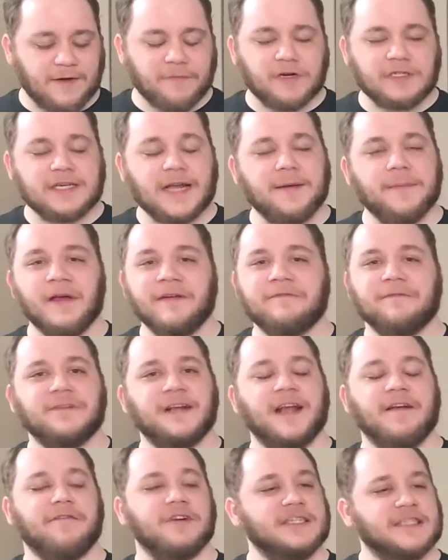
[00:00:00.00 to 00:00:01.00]
Every time
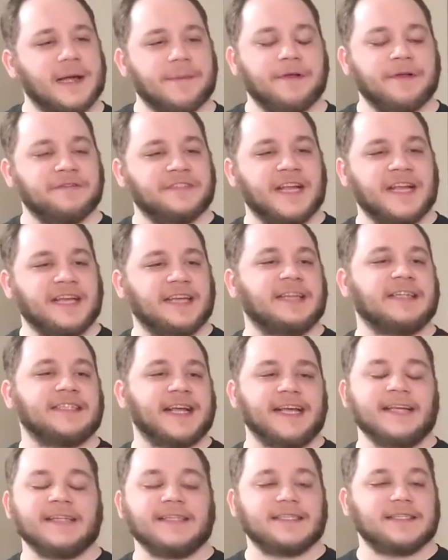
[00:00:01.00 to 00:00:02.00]
I've every time I've taken
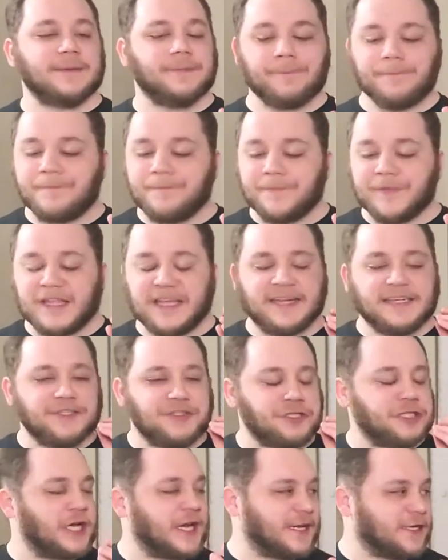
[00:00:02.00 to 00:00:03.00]
a taste, mm-hmm.
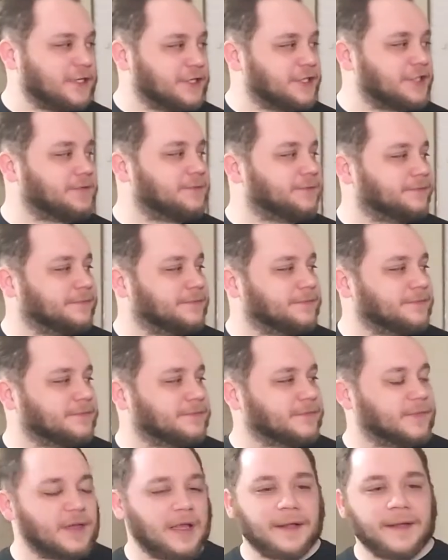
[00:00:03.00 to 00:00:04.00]
it has changed.
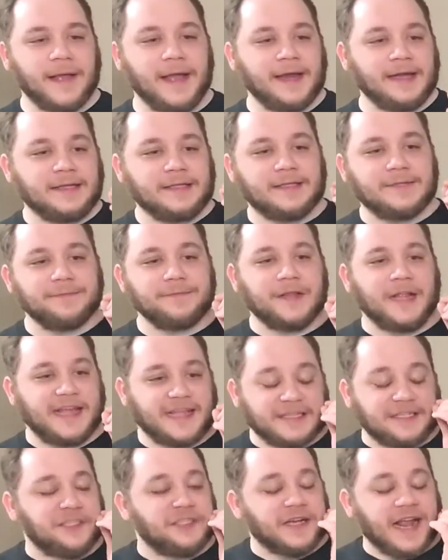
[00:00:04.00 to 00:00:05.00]
Yes, and it's
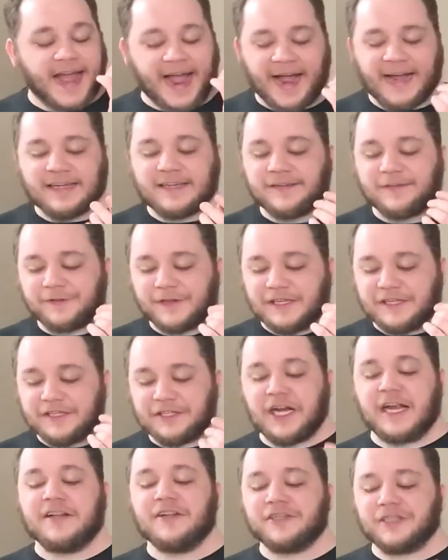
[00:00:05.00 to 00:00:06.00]
it's
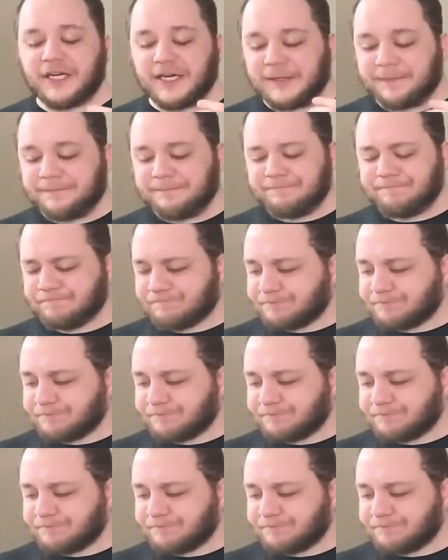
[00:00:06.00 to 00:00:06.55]
actively changing.